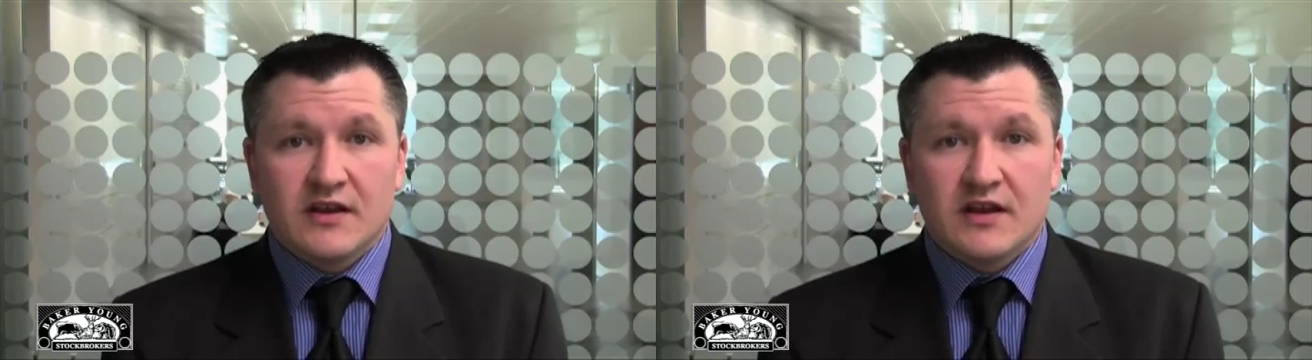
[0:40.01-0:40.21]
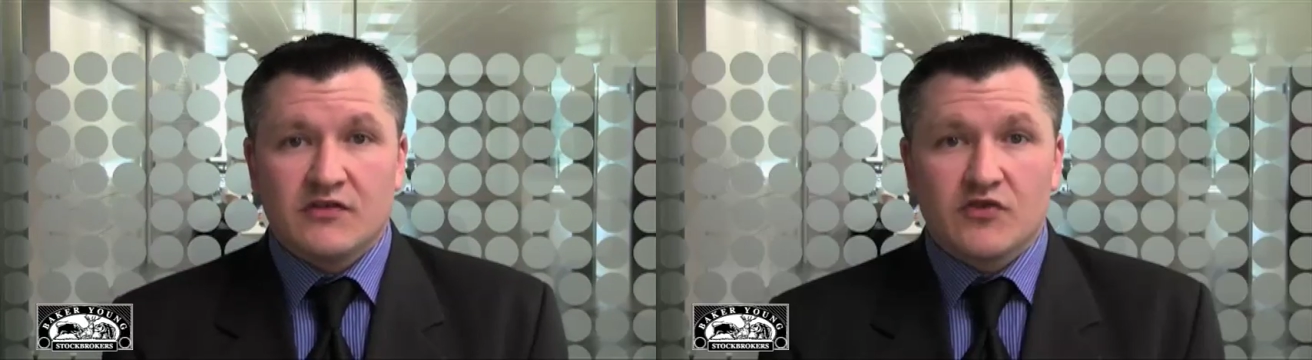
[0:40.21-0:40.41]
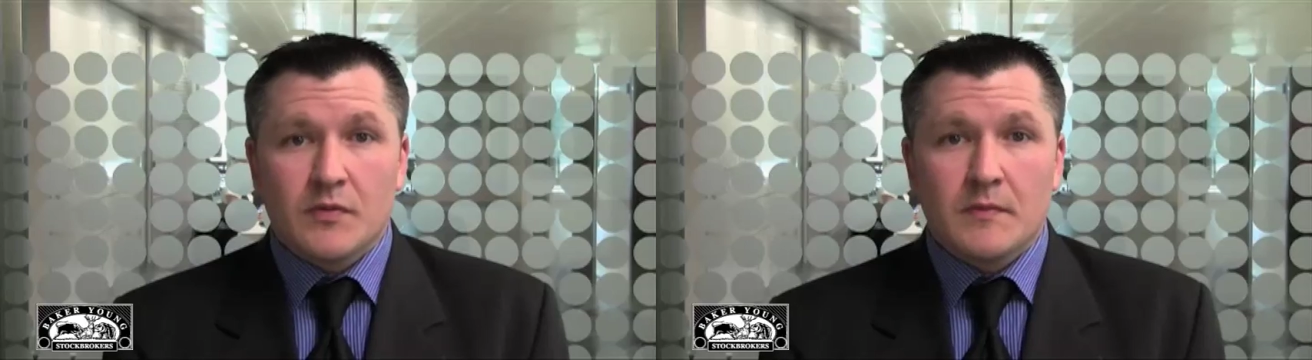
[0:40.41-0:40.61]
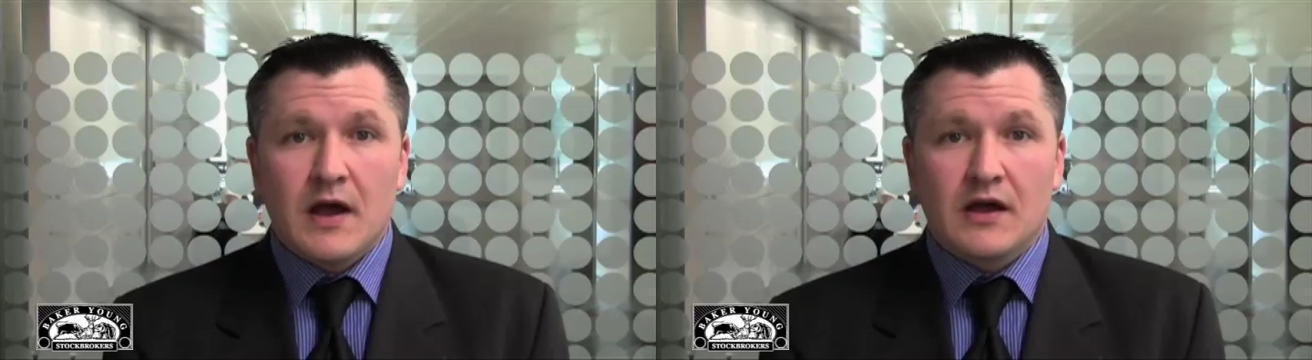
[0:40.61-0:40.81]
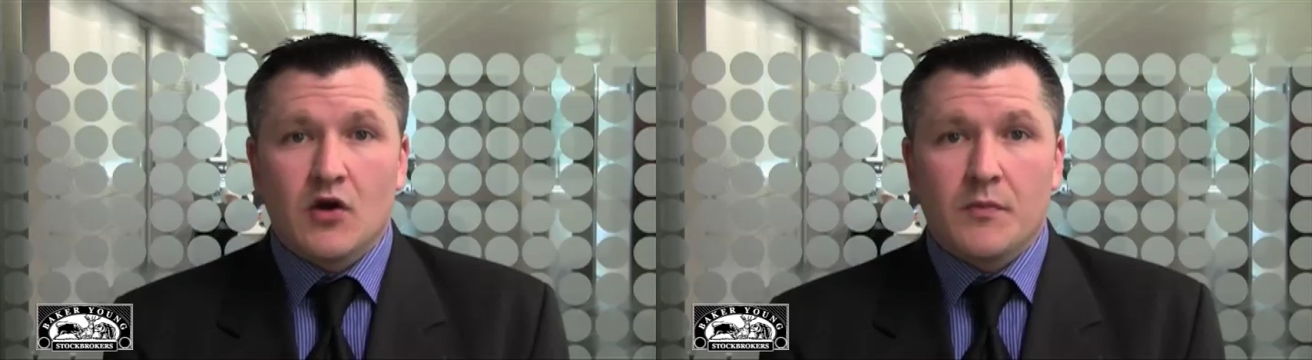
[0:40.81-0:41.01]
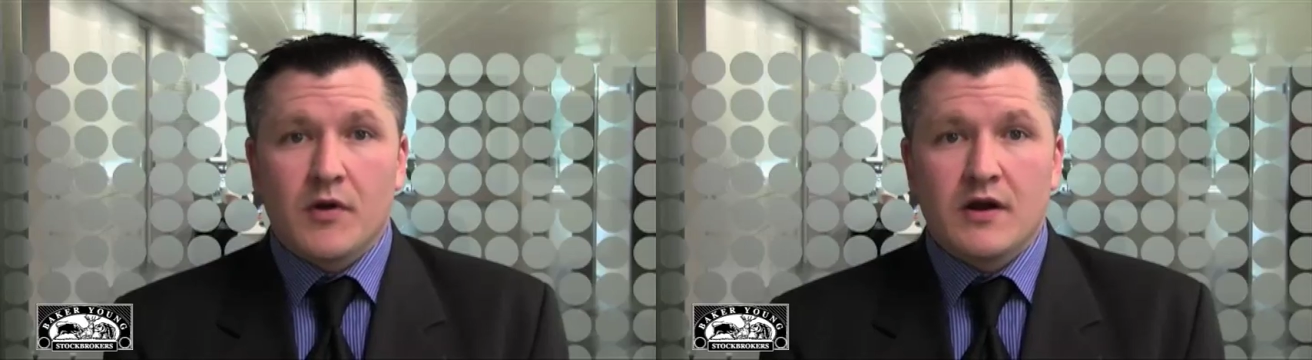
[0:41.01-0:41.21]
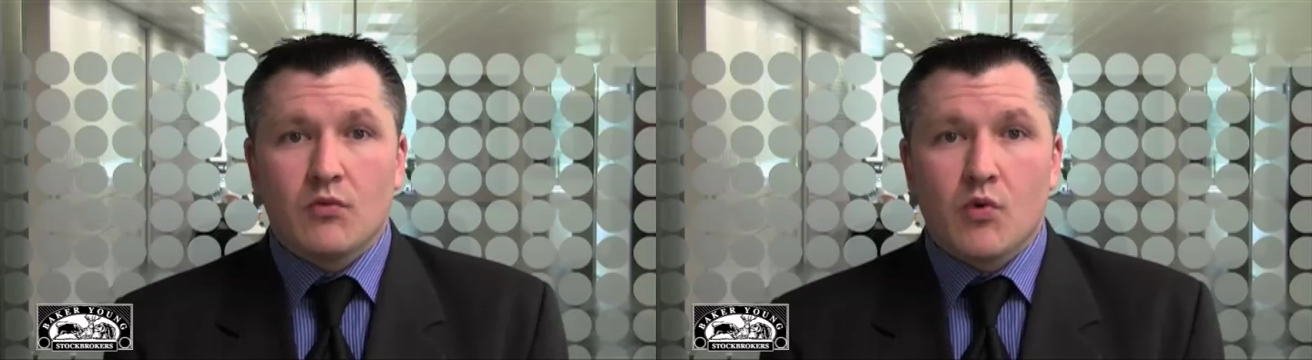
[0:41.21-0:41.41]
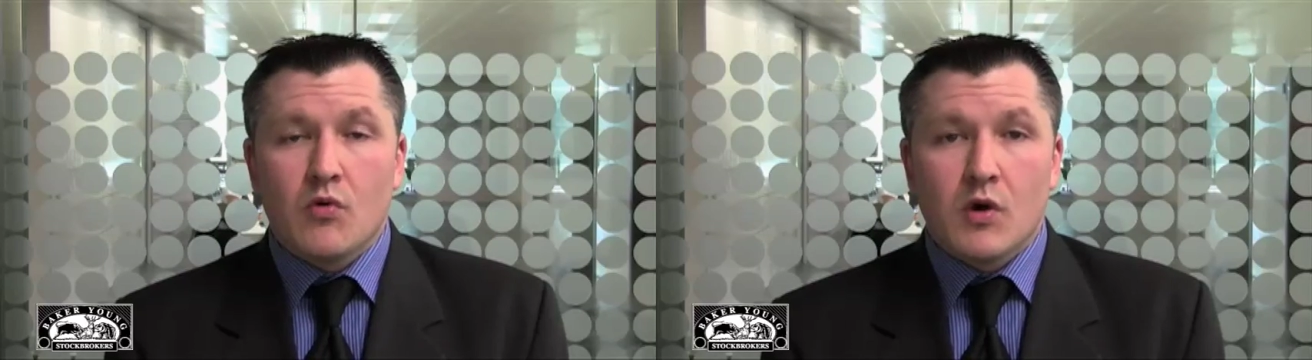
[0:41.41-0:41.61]
leading supermarket operator
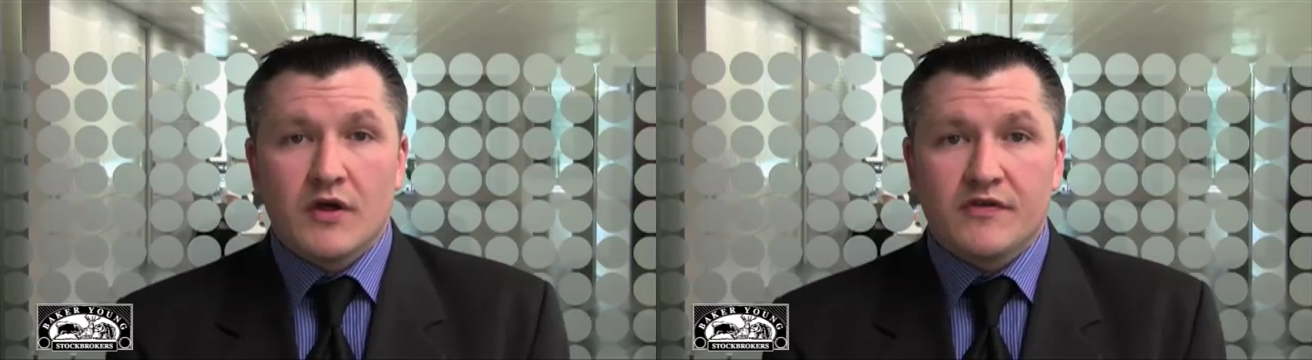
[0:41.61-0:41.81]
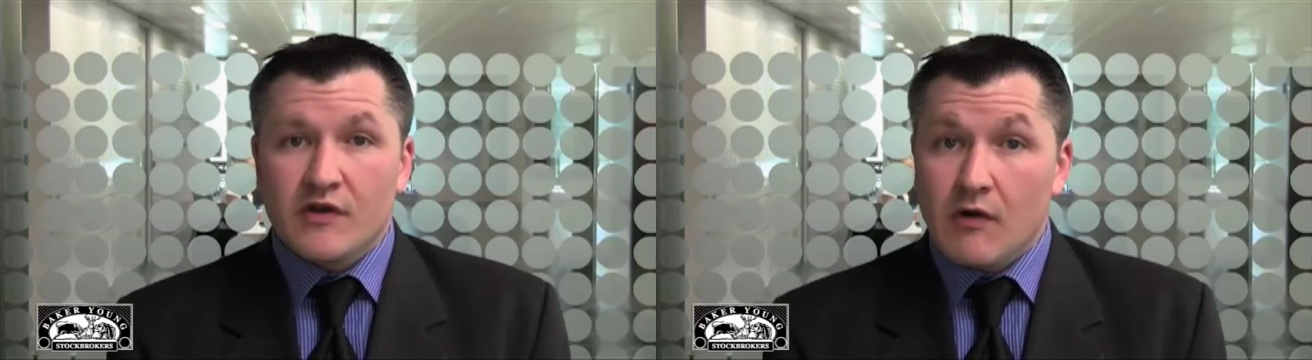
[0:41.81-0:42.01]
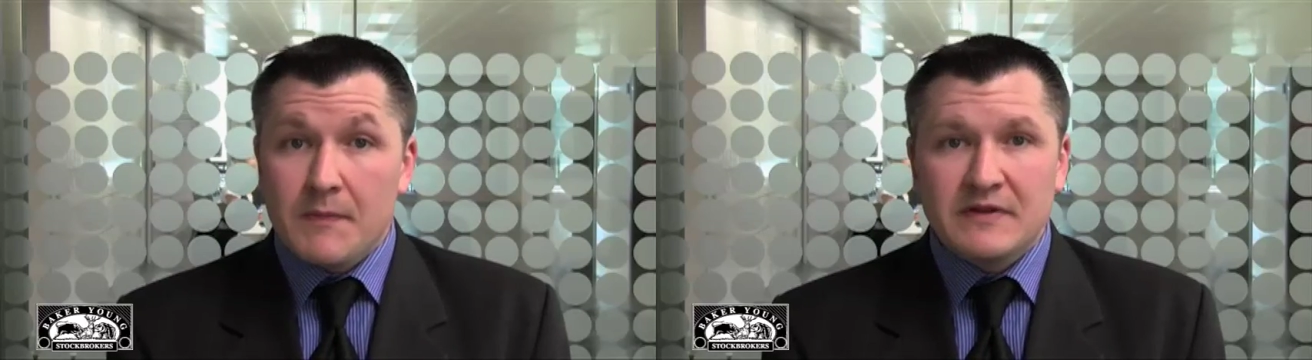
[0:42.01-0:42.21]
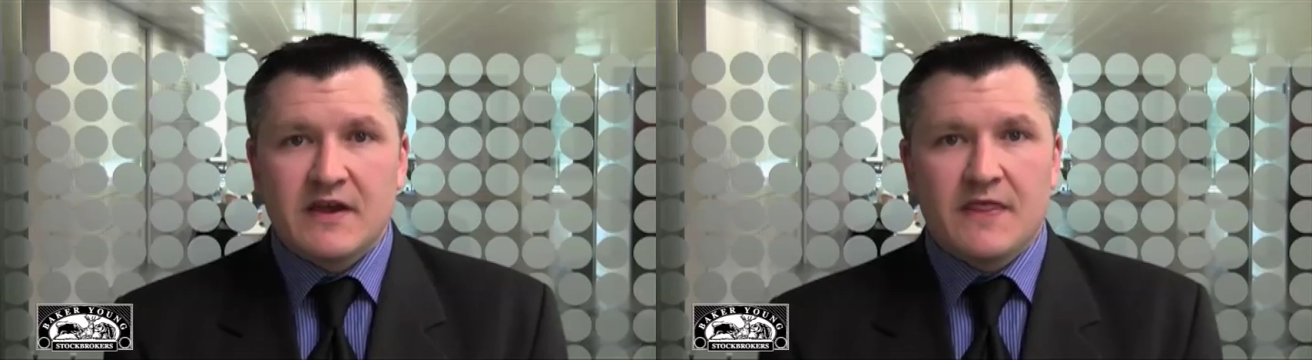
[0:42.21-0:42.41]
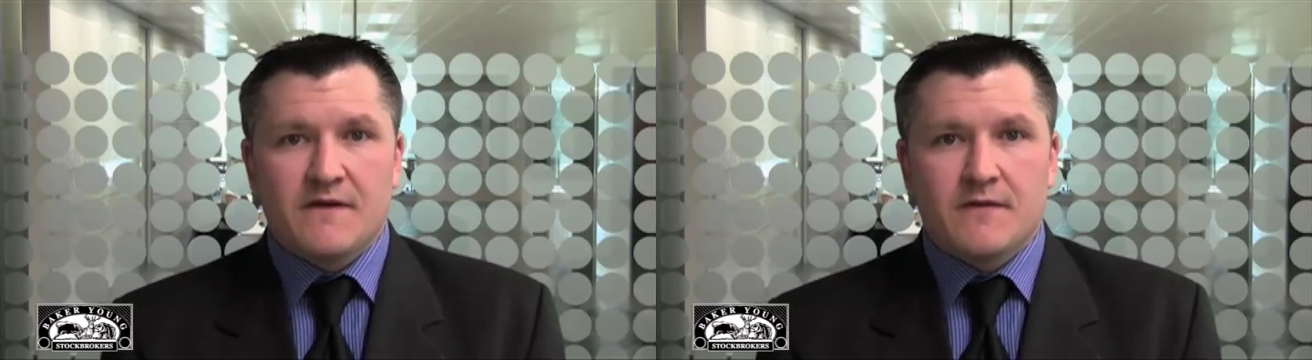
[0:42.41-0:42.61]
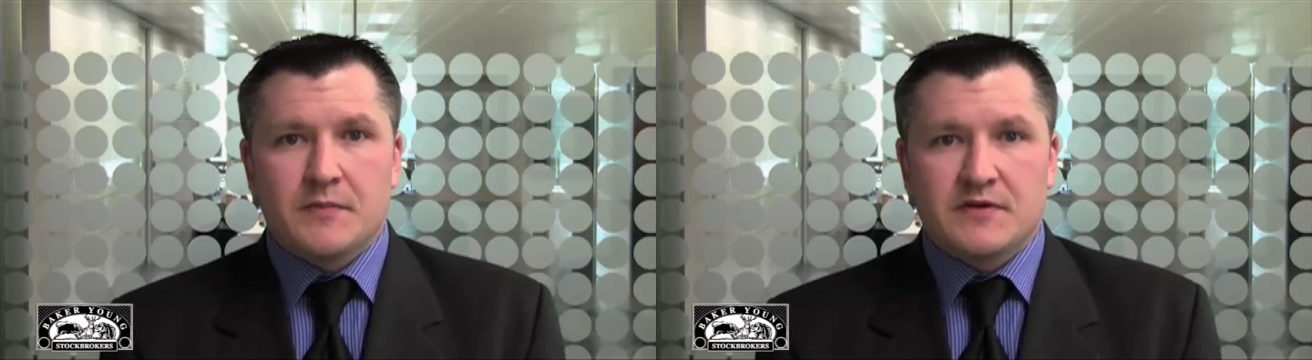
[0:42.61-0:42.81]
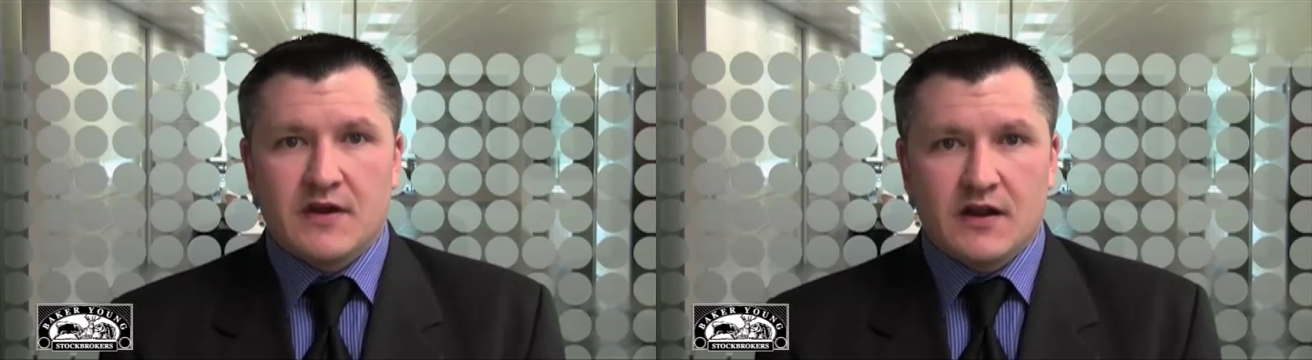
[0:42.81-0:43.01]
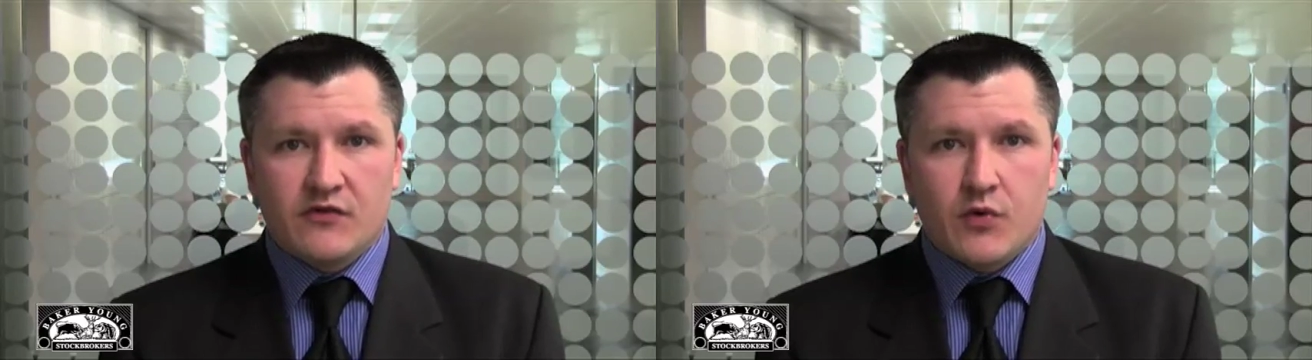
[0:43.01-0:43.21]
Woolworths are up
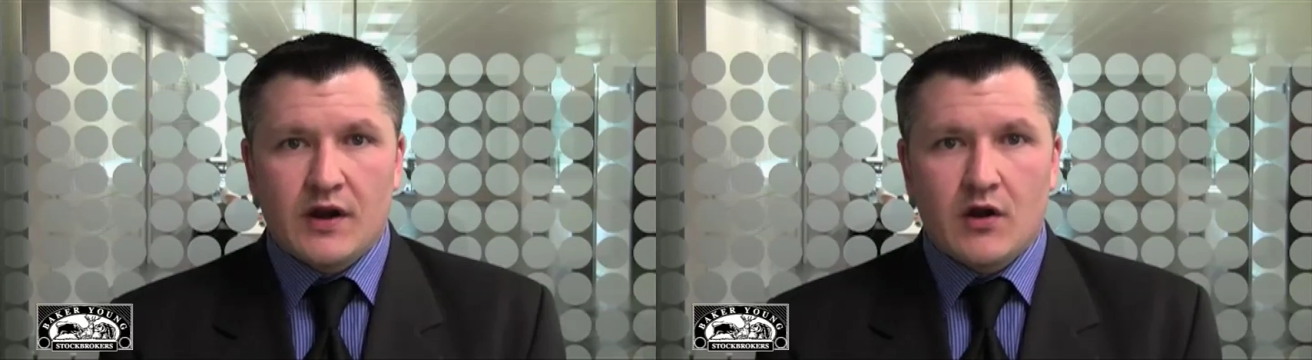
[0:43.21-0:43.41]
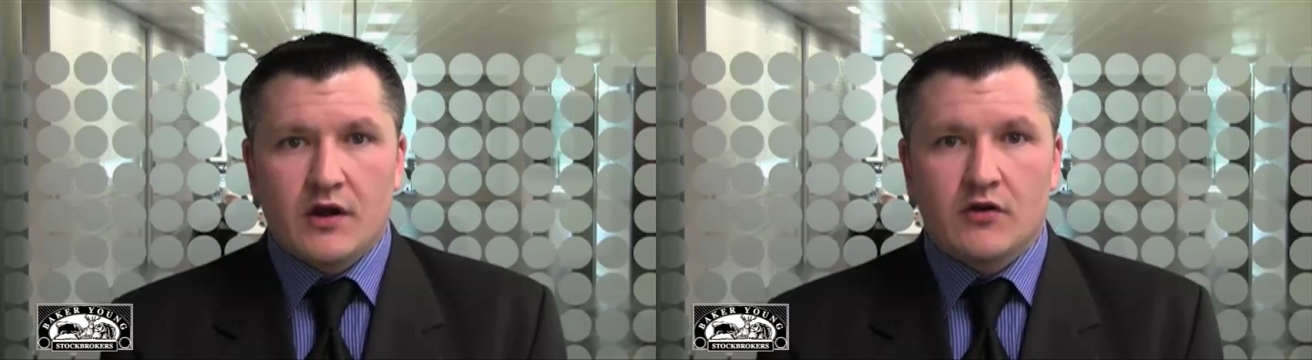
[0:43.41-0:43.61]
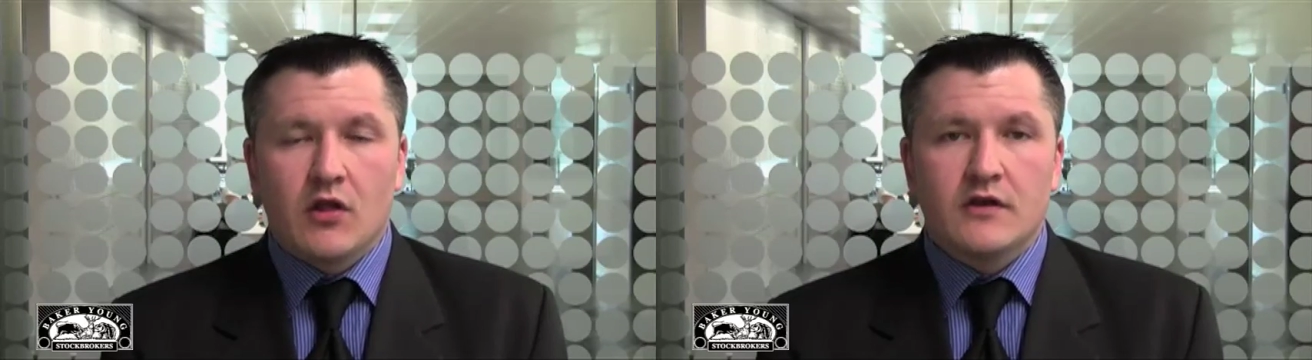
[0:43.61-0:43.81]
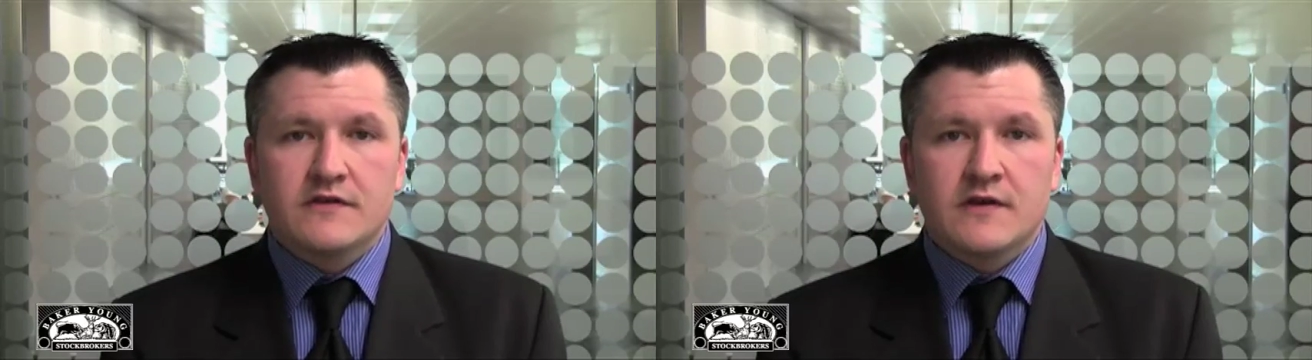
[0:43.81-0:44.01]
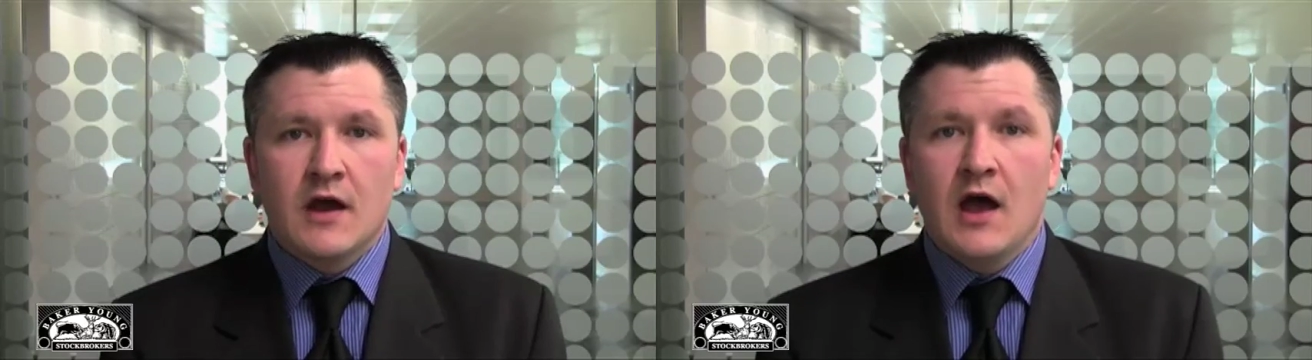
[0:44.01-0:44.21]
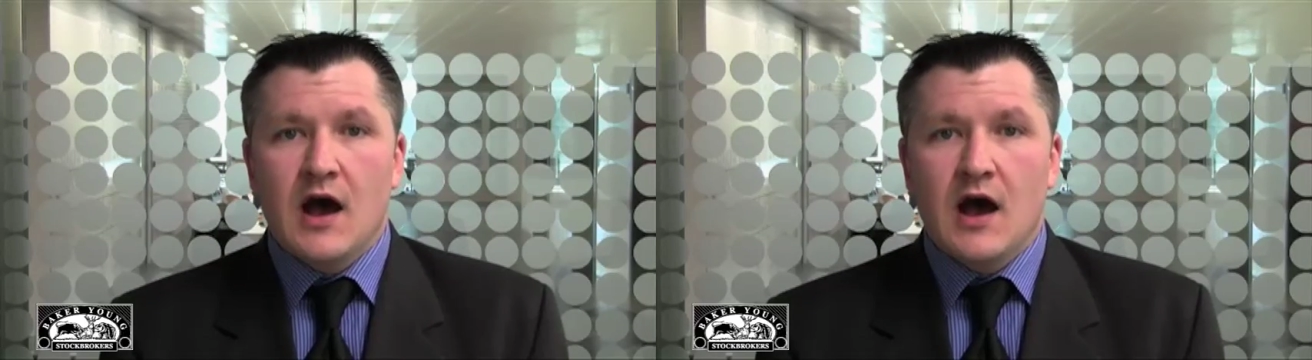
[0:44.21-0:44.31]
0.1% at $29